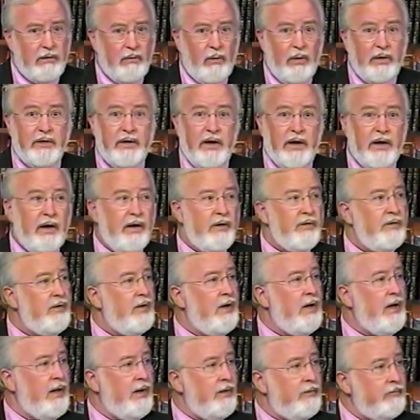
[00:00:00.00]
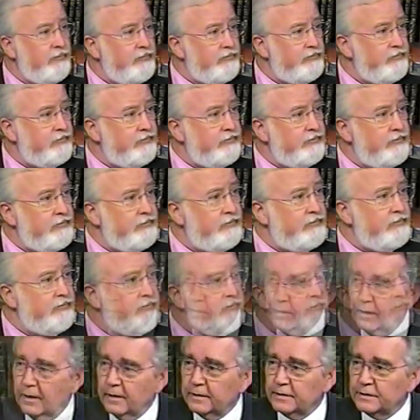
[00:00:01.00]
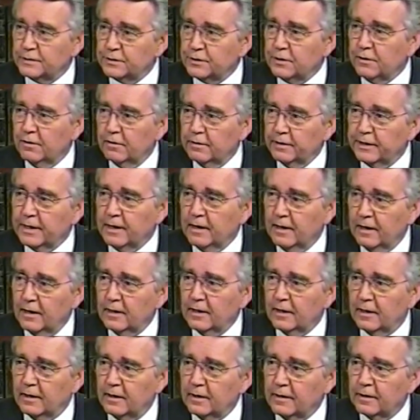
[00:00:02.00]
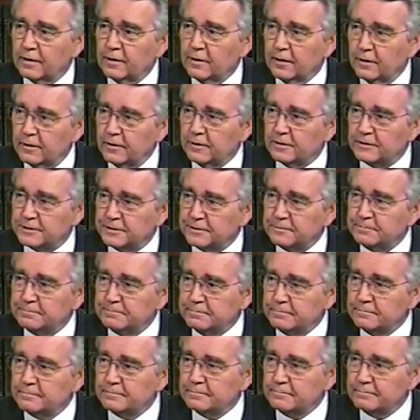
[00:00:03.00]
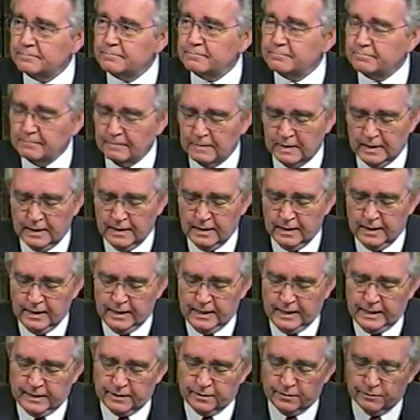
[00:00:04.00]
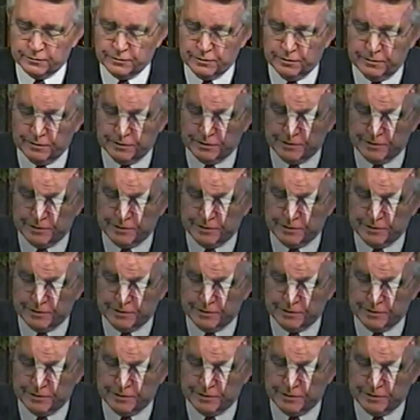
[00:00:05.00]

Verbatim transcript: What can I say? Yes, God is calling Allah a curse. Yeah. And goes on to